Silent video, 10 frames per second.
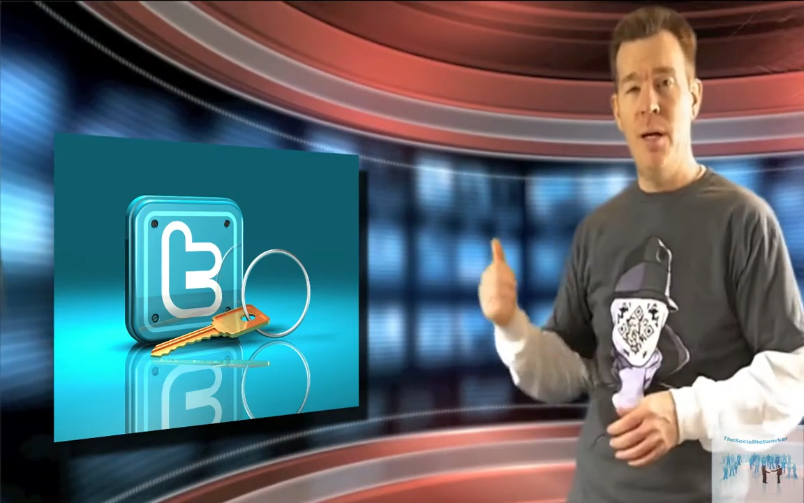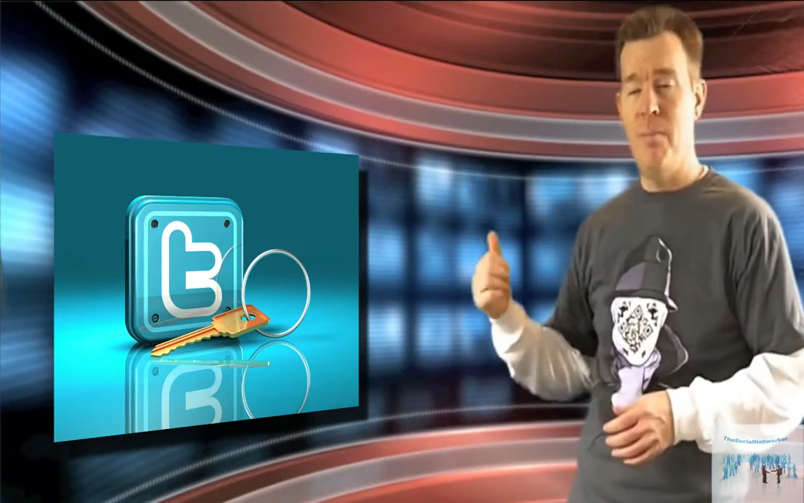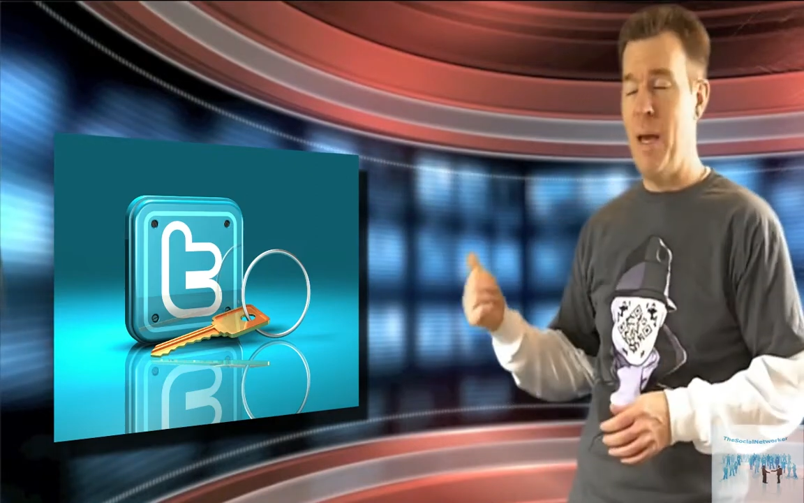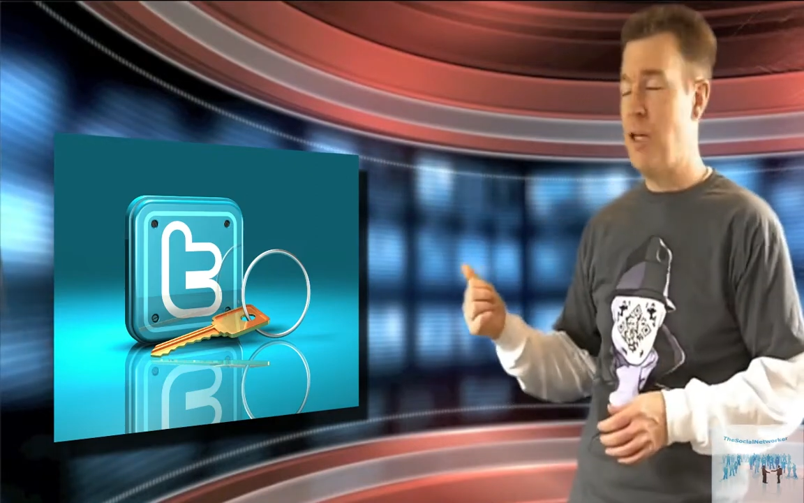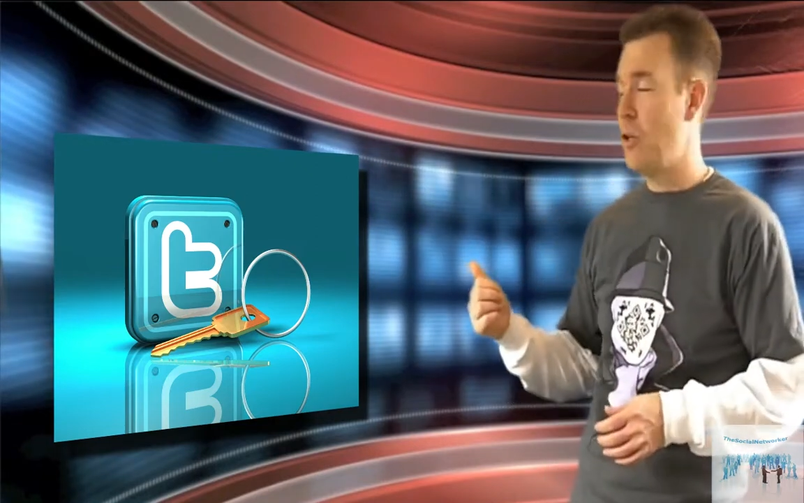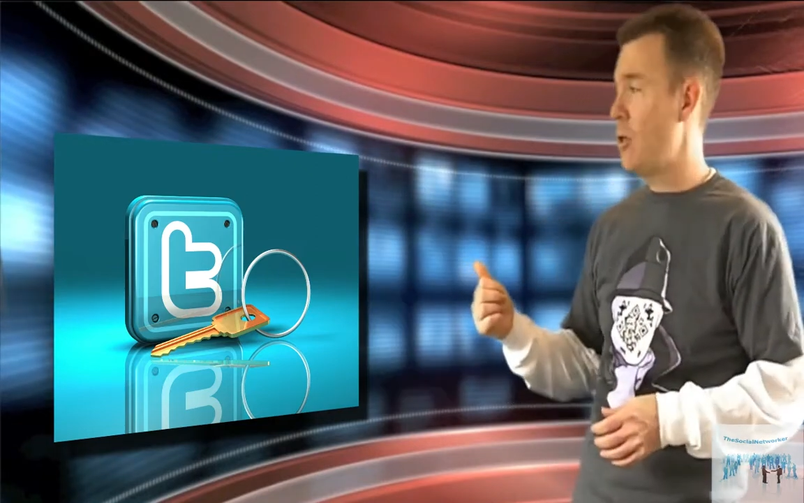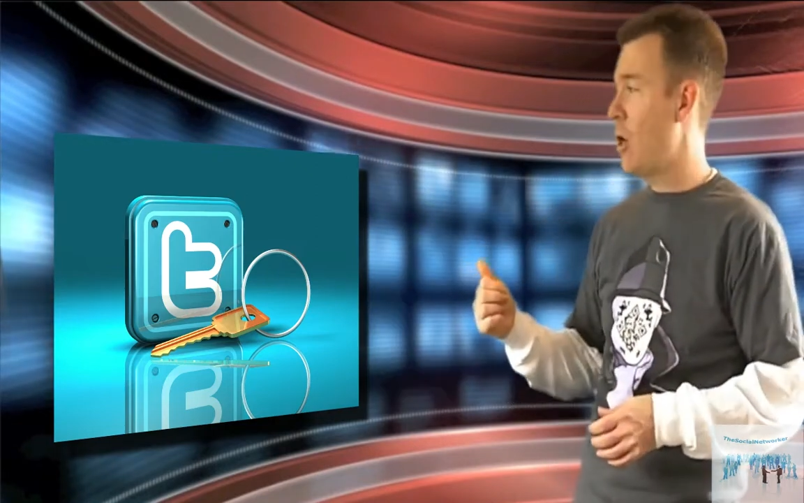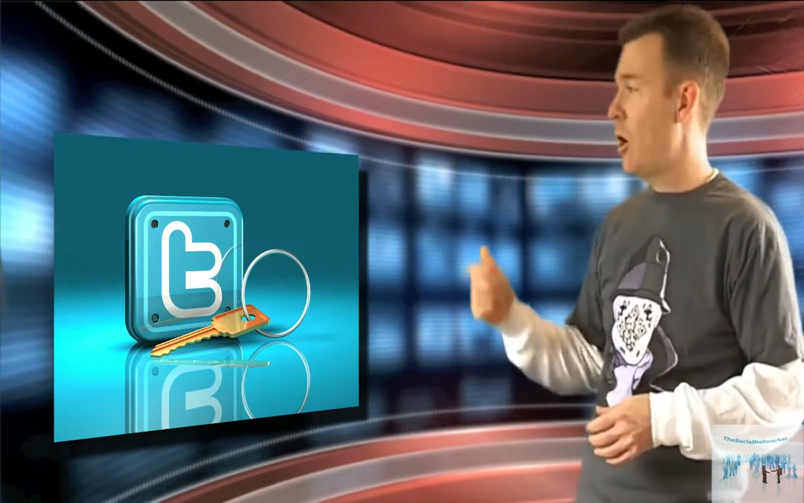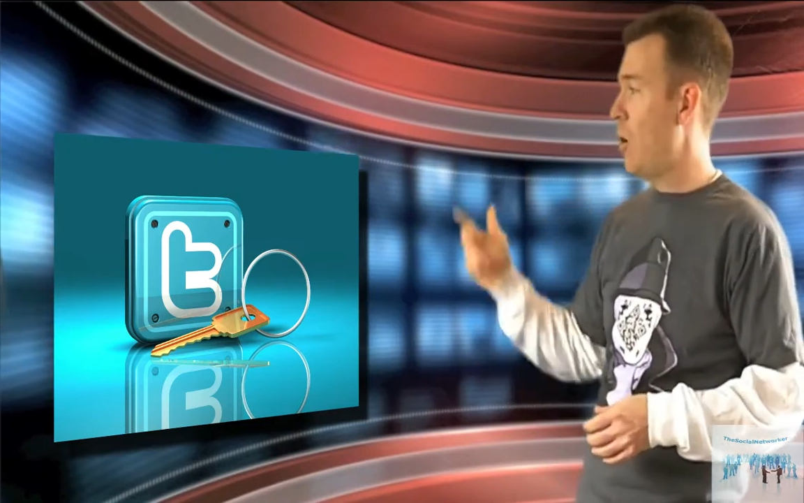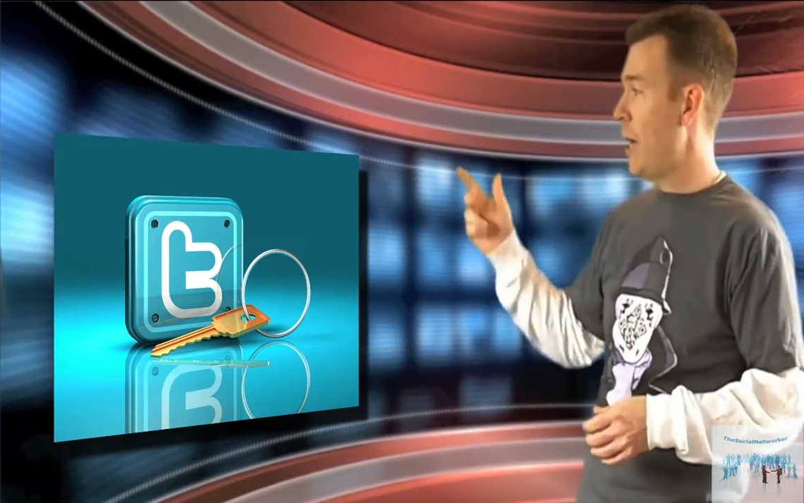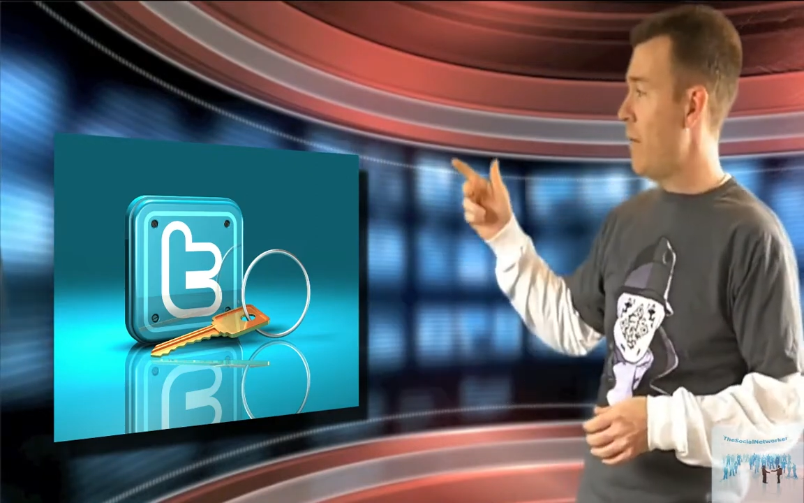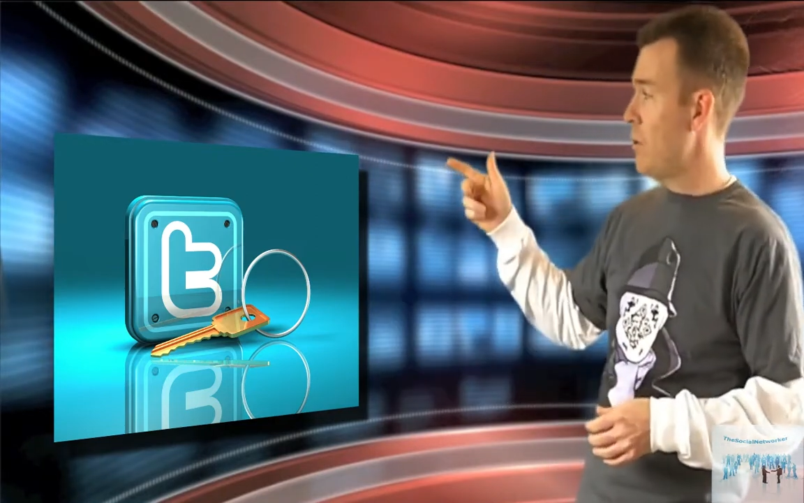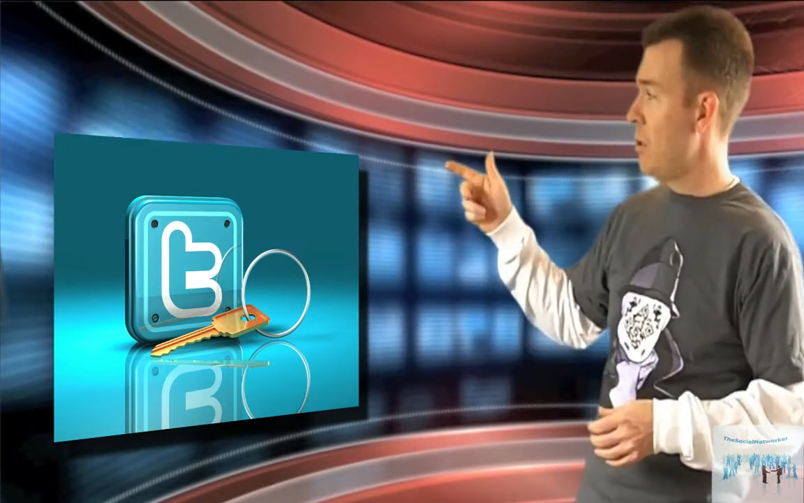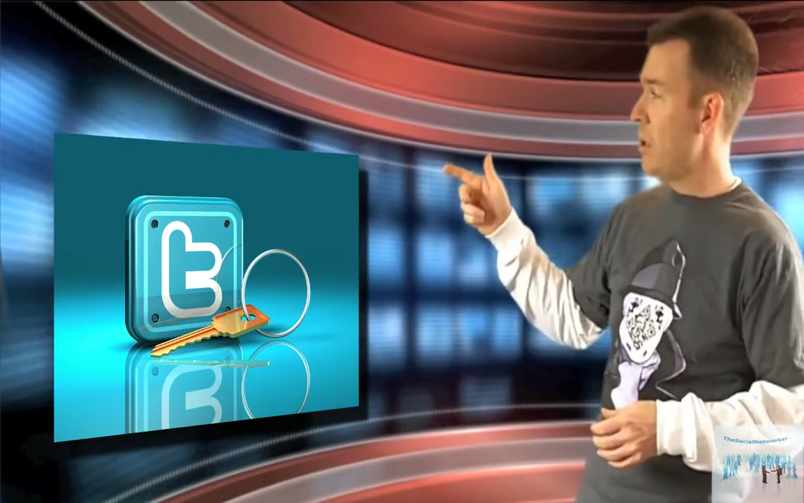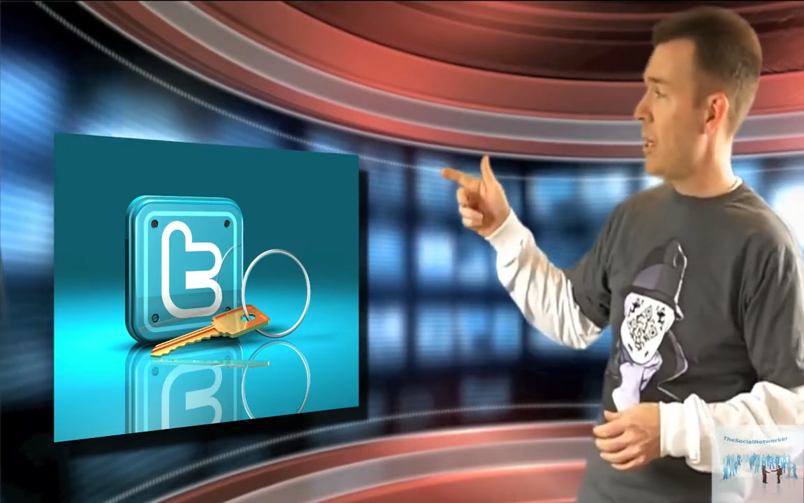make sure you go, and if
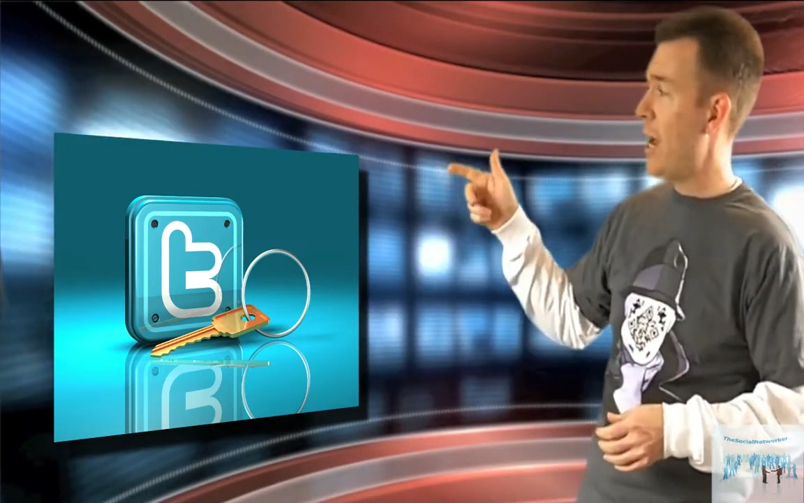you look,